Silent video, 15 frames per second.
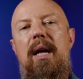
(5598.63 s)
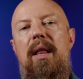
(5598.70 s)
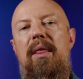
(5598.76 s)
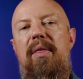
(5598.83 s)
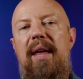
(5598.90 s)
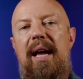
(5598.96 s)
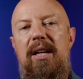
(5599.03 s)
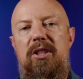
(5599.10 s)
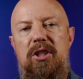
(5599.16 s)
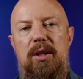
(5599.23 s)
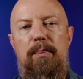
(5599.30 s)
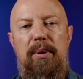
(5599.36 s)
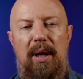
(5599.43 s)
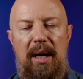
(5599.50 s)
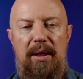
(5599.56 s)
They just
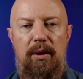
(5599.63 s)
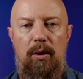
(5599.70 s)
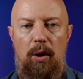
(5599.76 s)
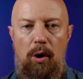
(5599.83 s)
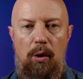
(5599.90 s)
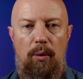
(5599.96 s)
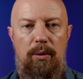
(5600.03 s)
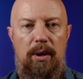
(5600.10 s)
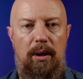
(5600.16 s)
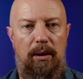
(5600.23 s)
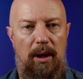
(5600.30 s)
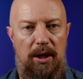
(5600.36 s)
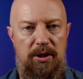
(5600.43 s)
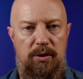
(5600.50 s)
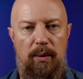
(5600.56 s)
apply their own
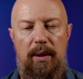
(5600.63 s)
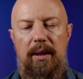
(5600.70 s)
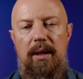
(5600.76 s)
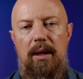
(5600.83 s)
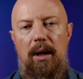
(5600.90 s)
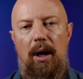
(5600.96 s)
LUT to it,